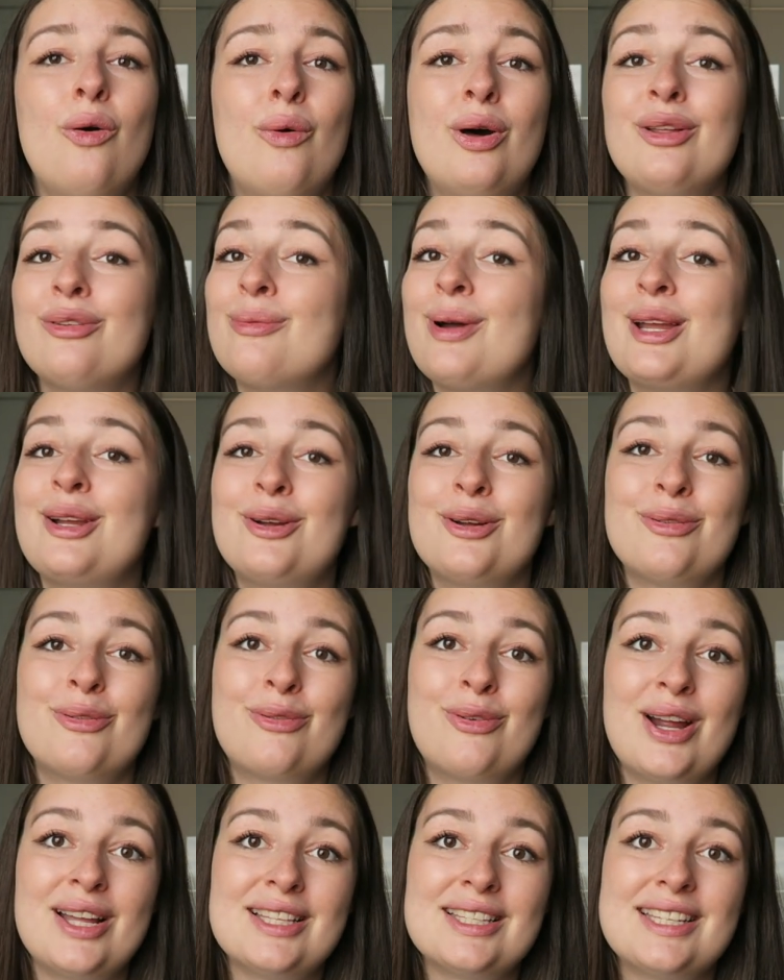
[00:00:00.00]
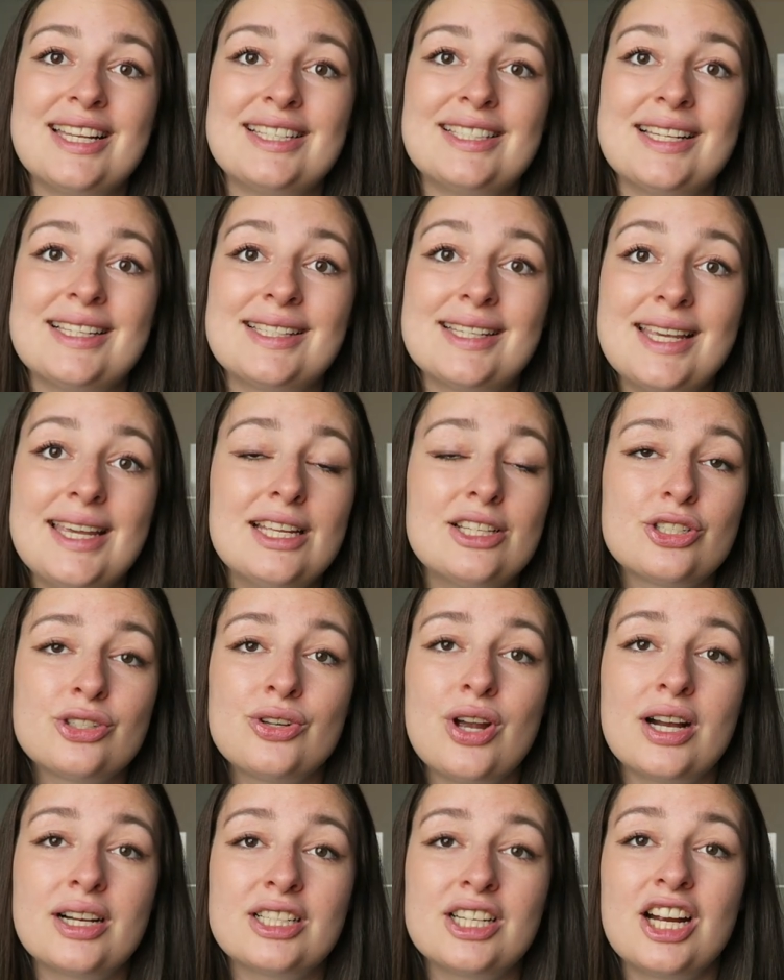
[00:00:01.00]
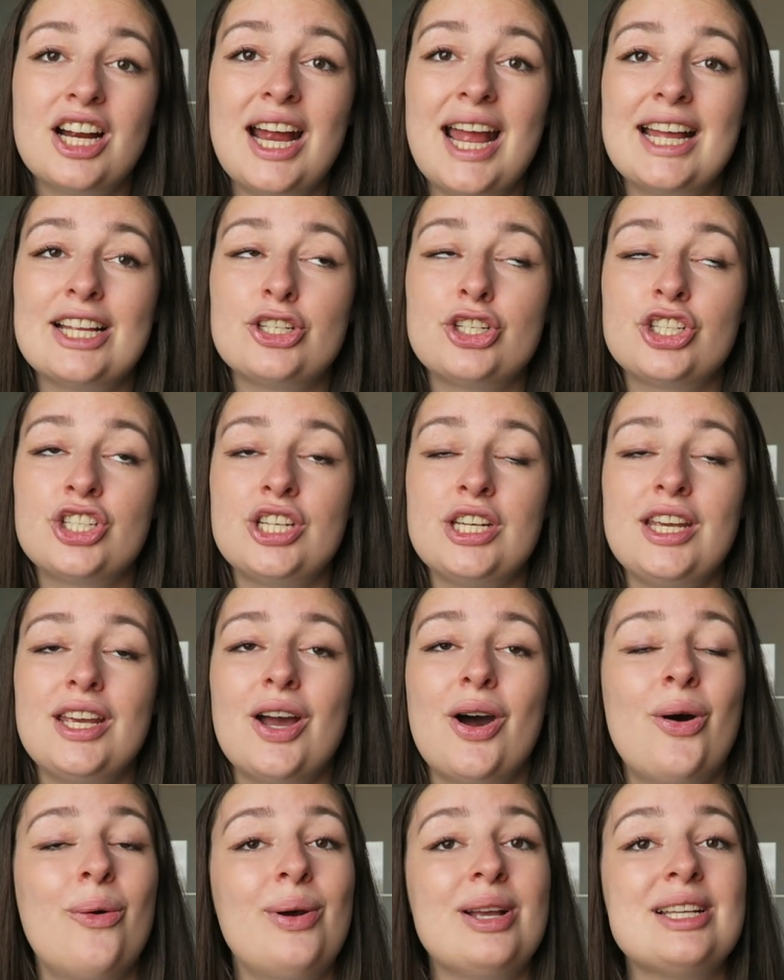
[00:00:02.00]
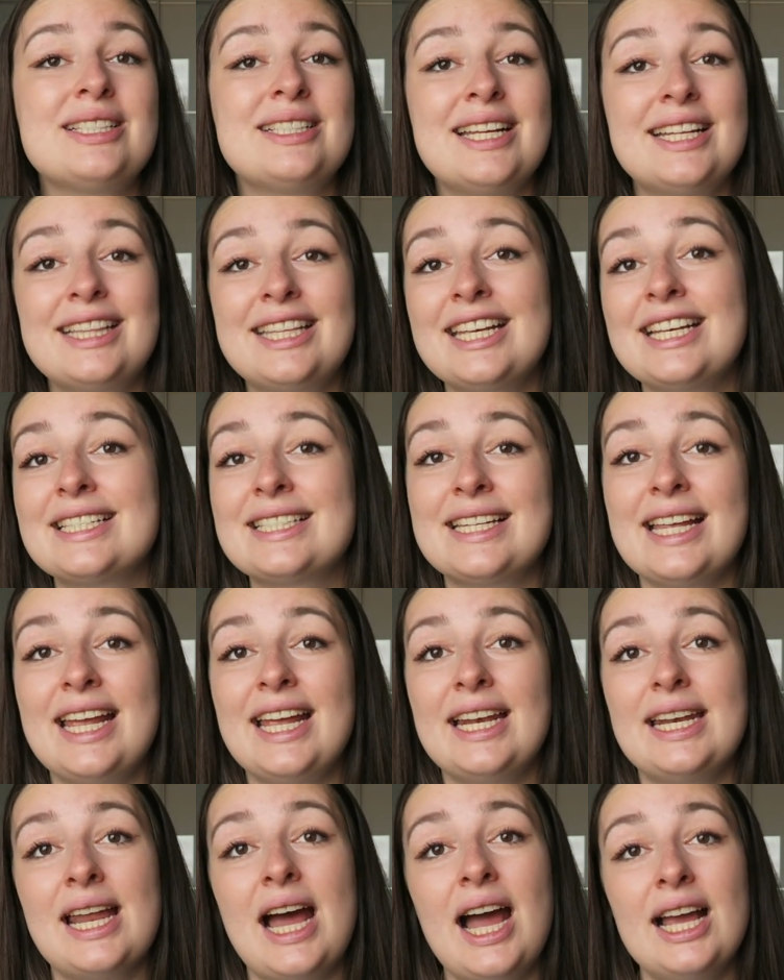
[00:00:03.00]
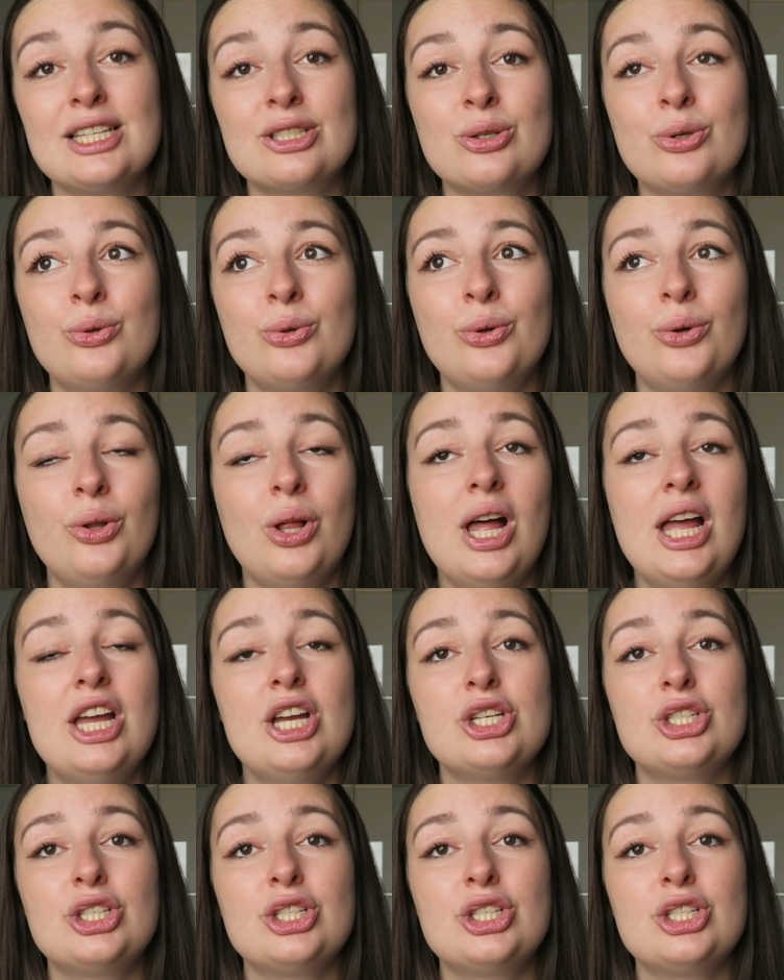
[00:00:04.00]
One of my good friends is a ski instructor and she always did this in high school.